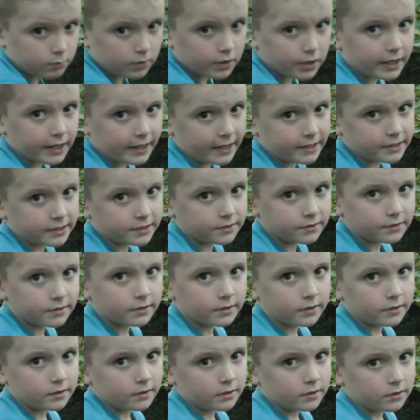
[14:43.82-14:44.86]
what it is?
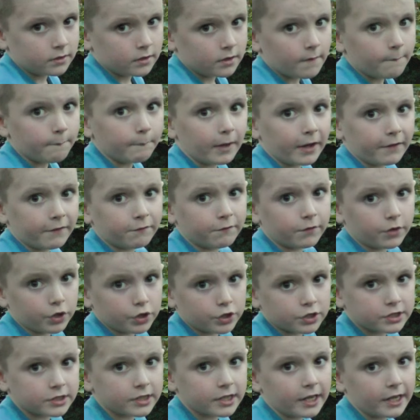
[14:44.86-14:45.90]
My
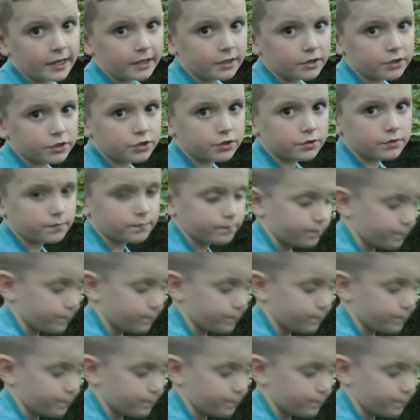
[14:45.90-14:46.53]
first tench.